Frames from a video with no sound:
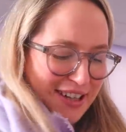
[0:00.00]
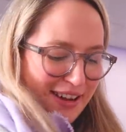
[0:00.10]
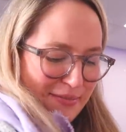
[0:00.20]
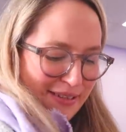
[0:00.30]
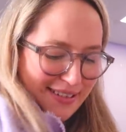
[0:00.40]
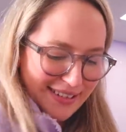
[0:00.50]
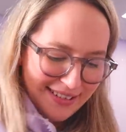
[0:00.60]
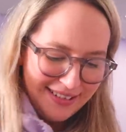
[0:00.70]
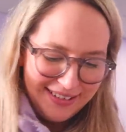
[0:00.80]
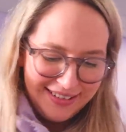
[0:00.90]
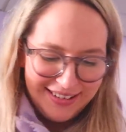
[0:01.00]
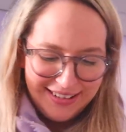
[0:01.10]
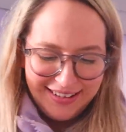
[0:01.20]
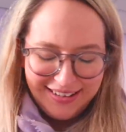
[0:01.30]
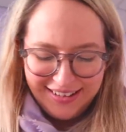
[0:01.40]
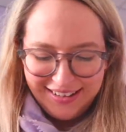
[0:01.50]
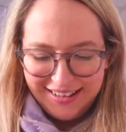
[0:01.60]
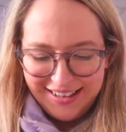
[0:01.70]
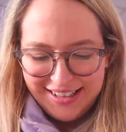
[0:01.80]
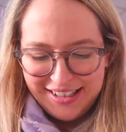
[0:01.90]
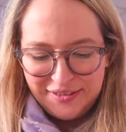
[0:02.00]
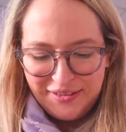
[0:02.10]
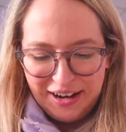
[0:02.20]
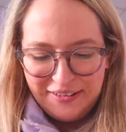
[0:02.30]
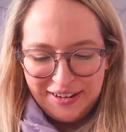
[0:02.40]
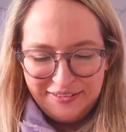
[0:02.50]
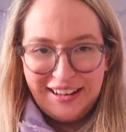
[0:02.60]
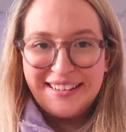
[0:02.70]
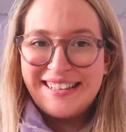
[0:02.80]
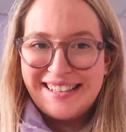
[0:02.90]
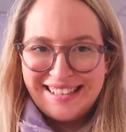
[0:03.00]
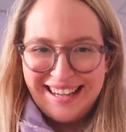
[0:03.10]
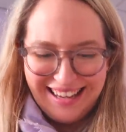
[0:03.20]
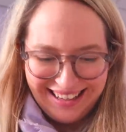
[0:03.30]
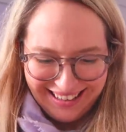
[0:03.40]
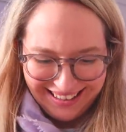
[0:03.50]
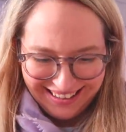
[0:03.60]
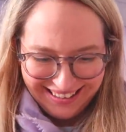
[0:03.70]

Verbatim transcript: Jemma. This is very fancy.